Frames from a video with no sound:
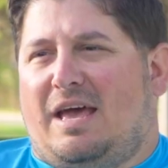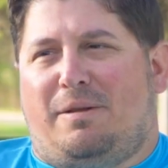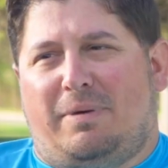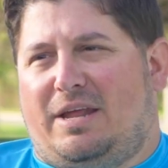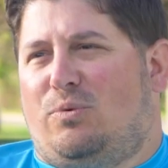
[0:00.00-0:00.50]

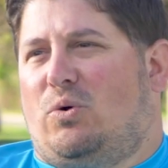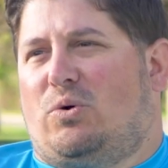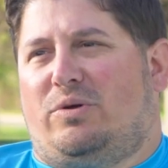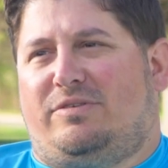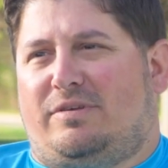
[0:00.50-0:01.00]
many
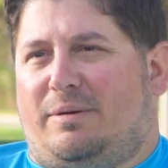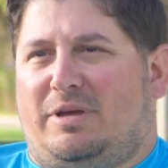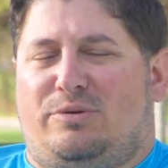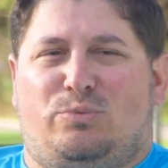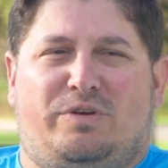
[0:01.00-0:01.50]
awards.
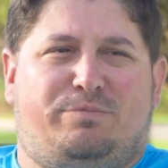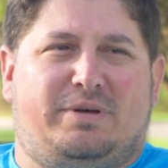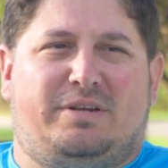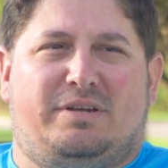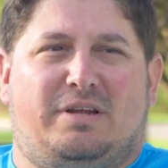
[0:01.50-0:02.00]
We've
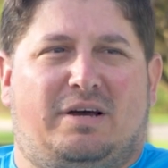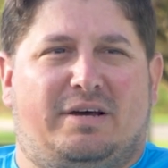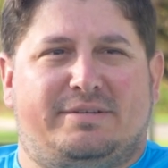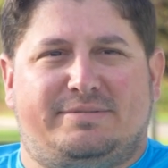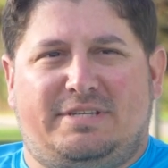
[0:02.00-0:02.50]
been
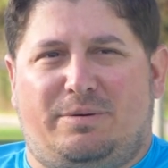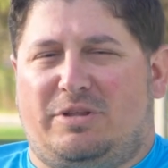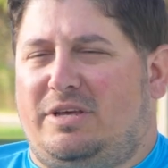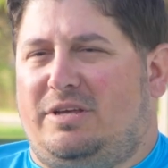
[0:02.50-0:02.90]
team of the